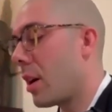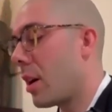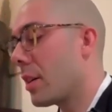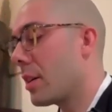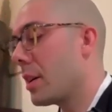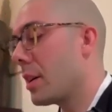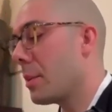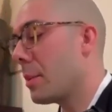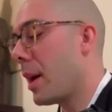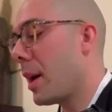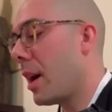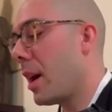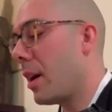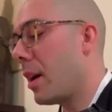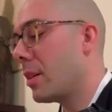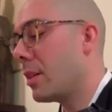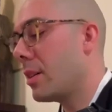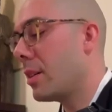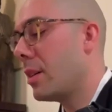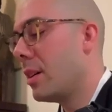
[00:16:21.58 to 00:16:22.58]
talking
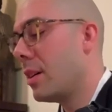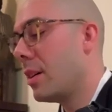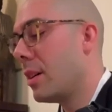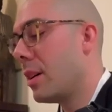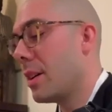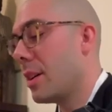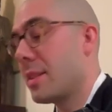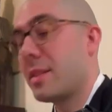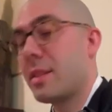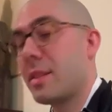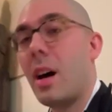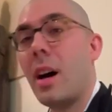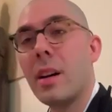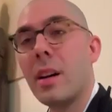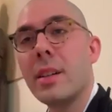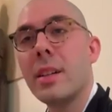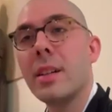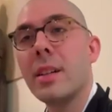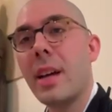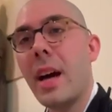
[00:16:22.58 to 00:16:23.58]
about a
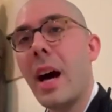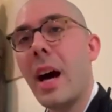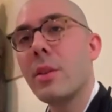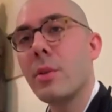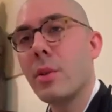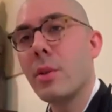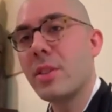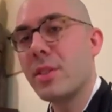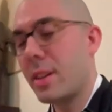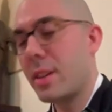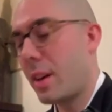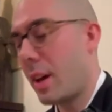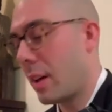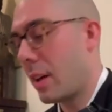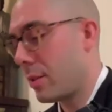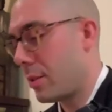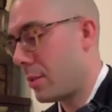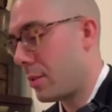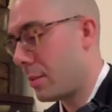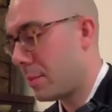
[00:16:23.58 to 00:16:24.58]
sangha gathering
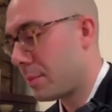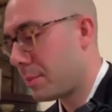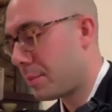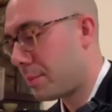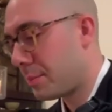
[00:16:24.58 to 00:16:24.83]
together?